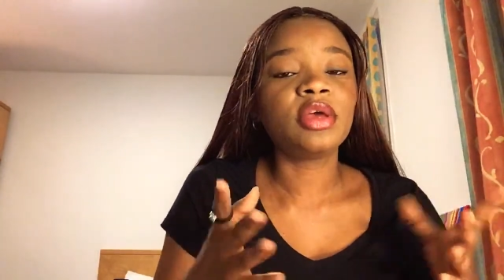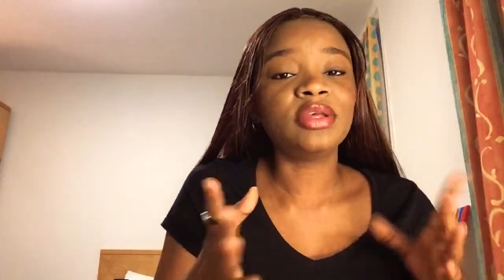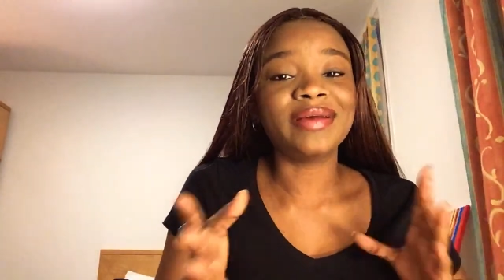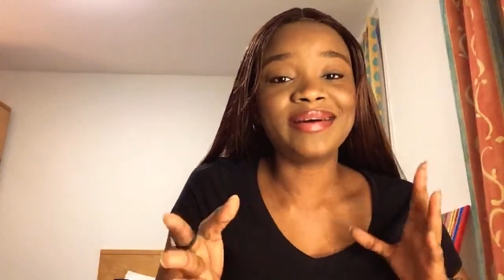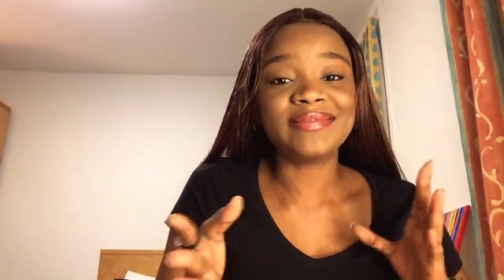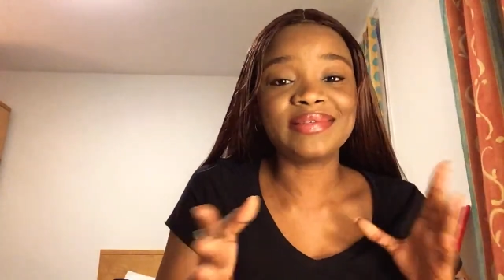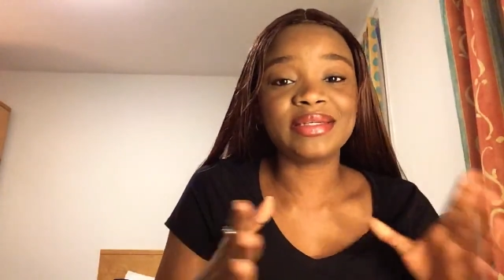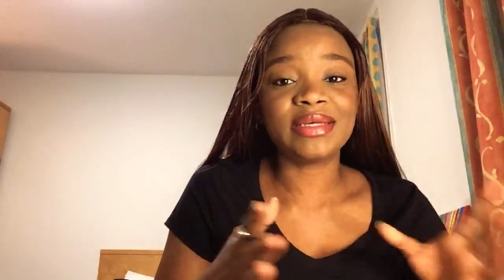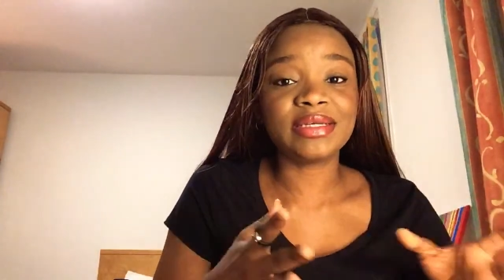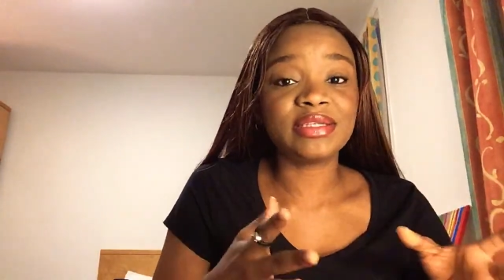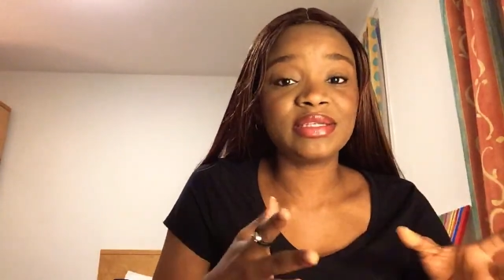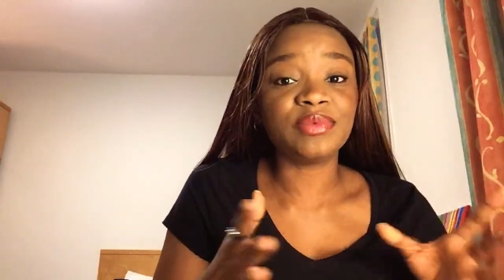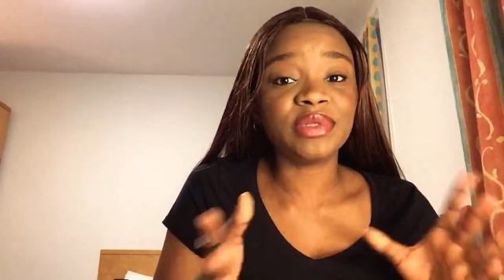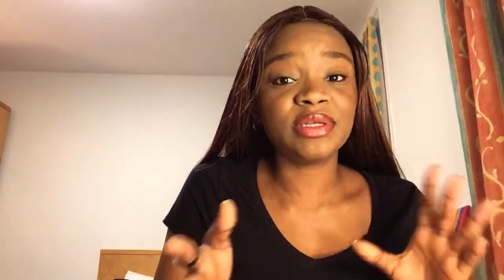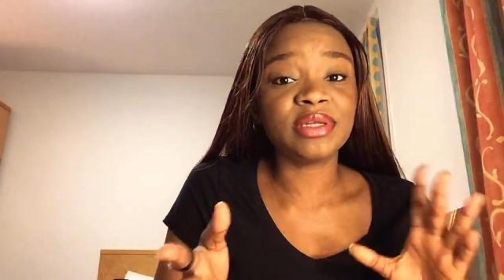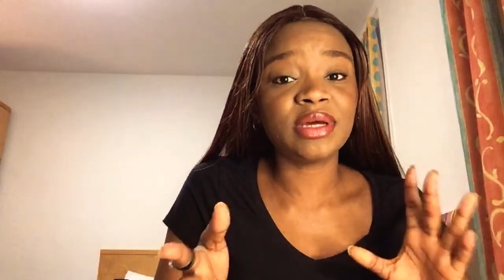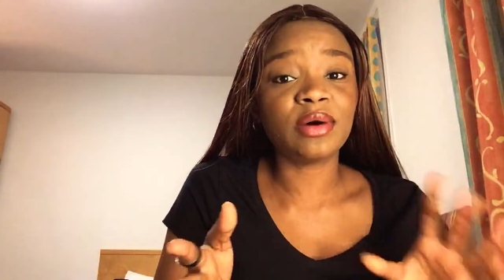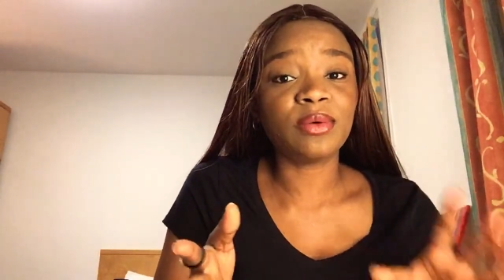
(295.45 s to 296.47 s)
You have to get it
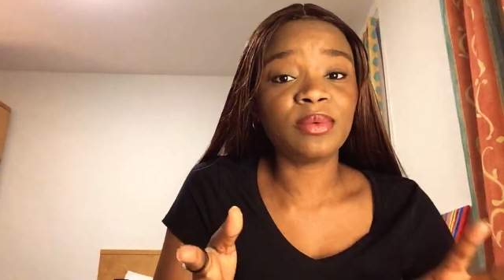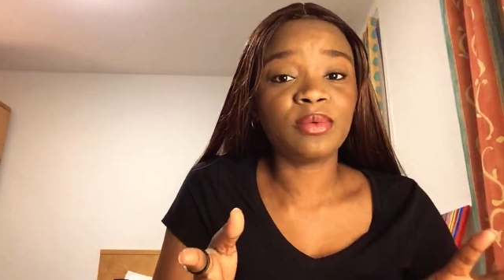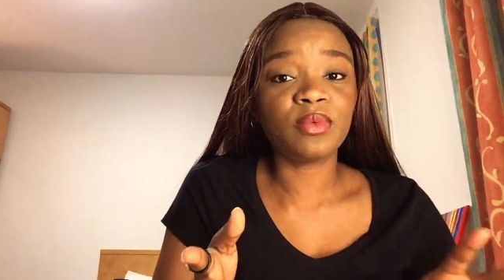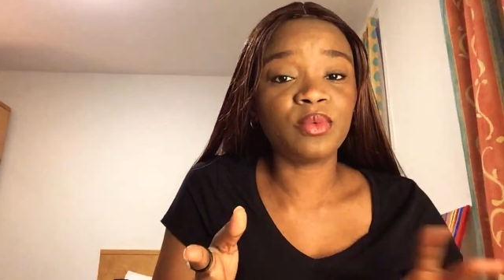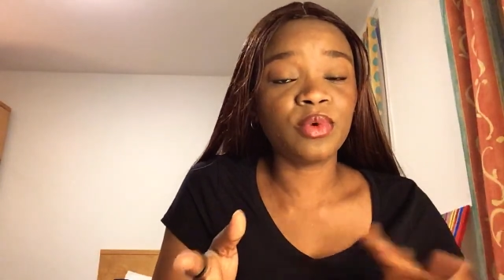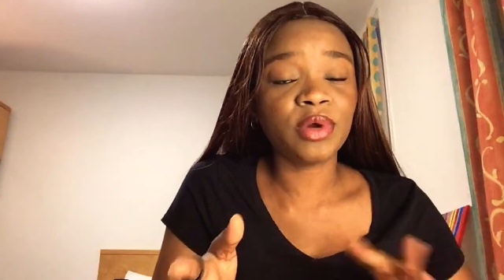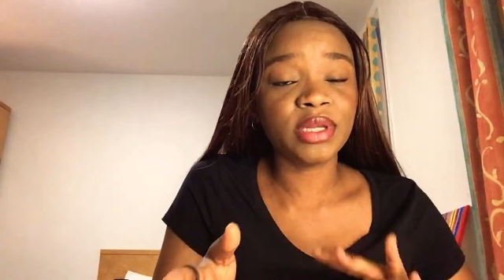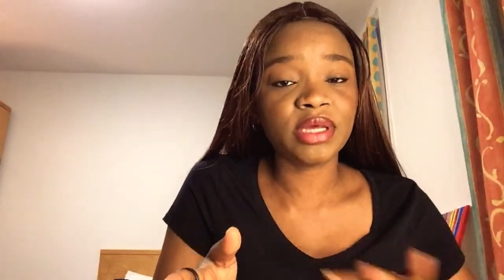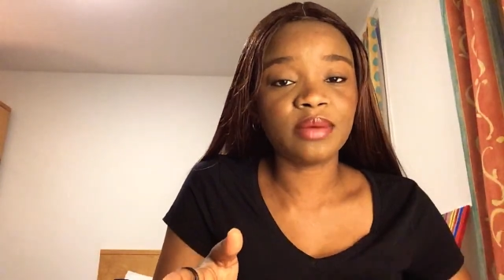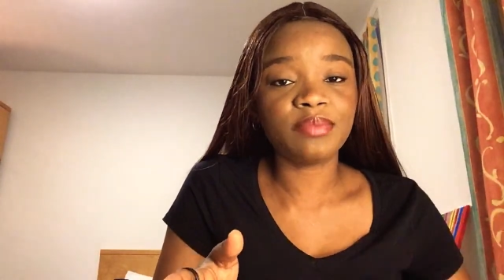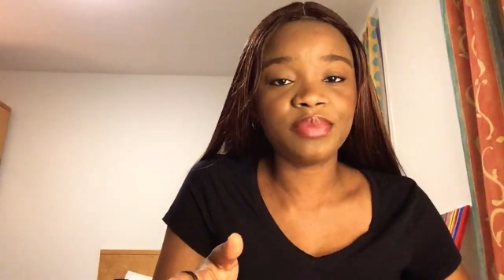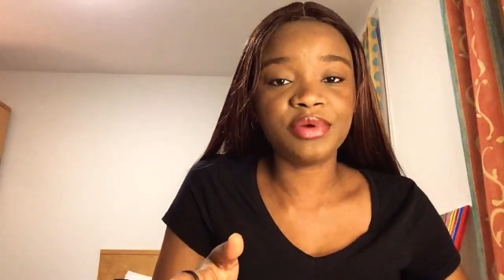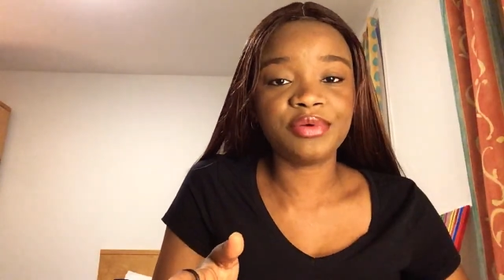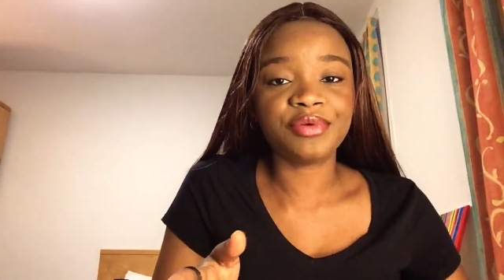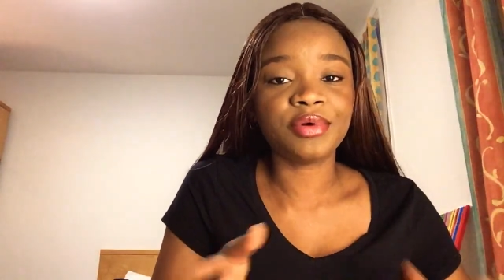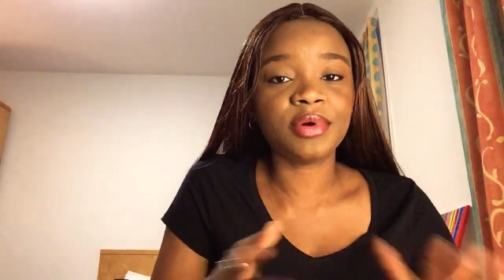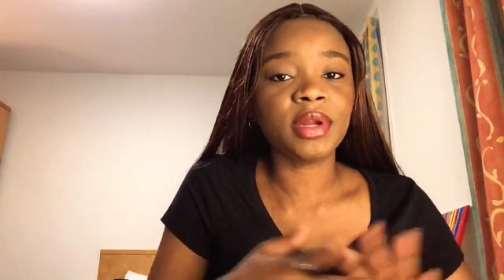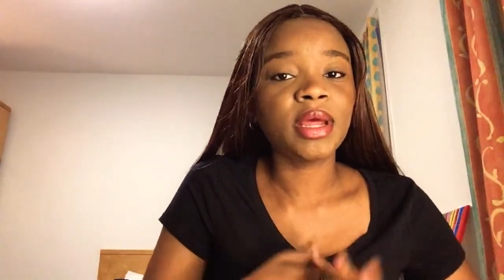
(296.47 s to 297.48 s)
within that 1 year
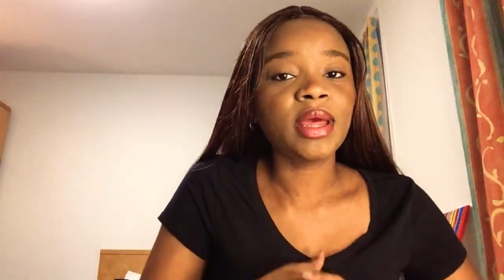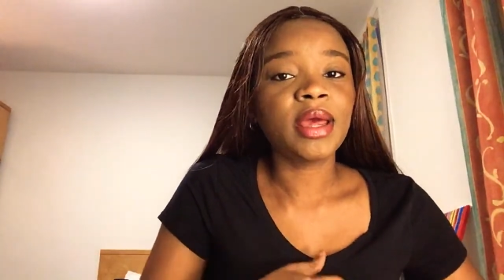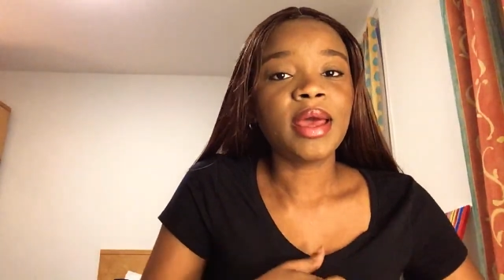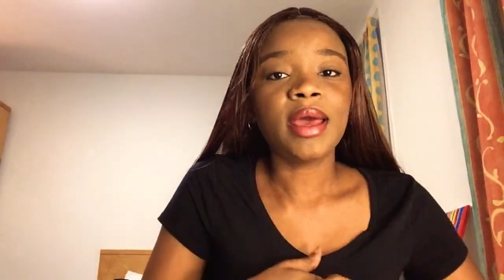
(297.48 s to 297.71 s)
period,